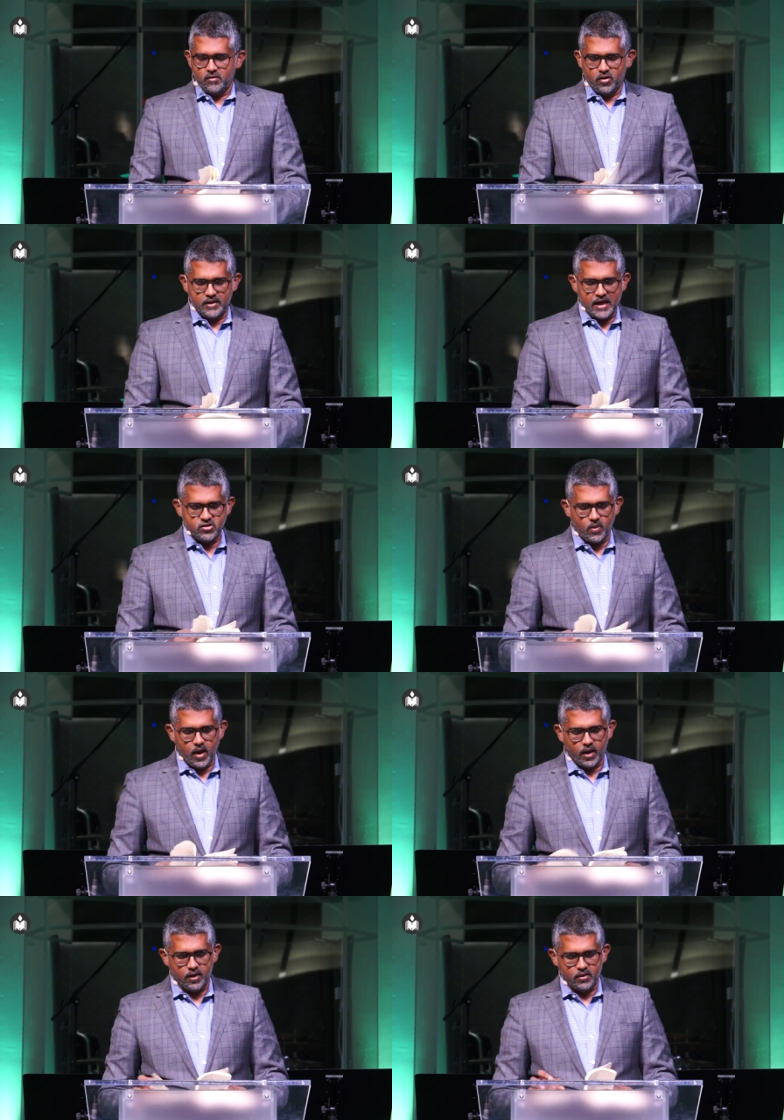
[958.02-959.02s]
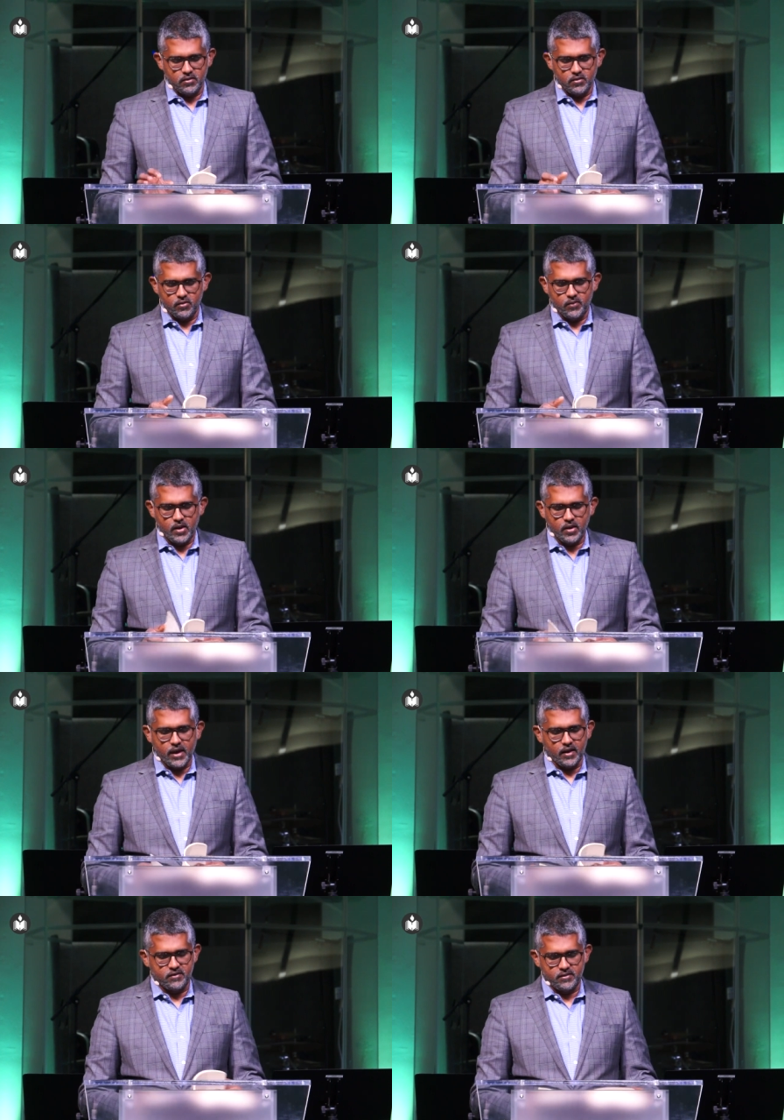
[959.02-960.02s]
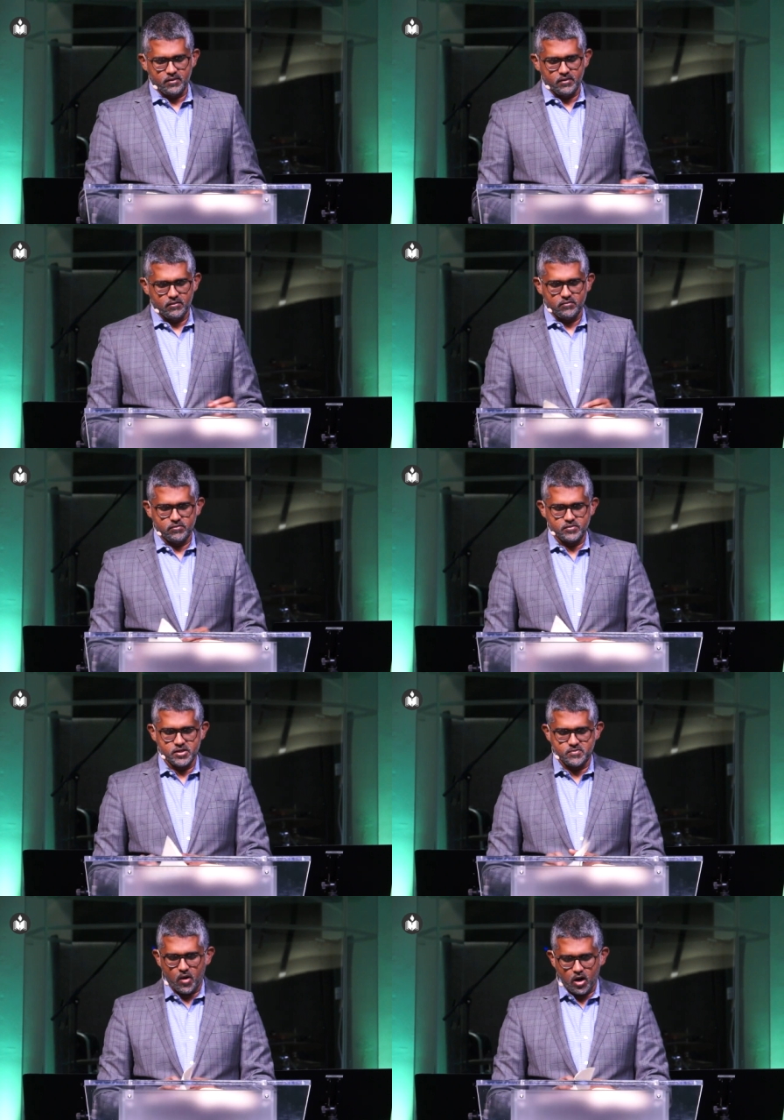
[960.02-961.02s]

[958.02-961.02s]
you know that's why we look at just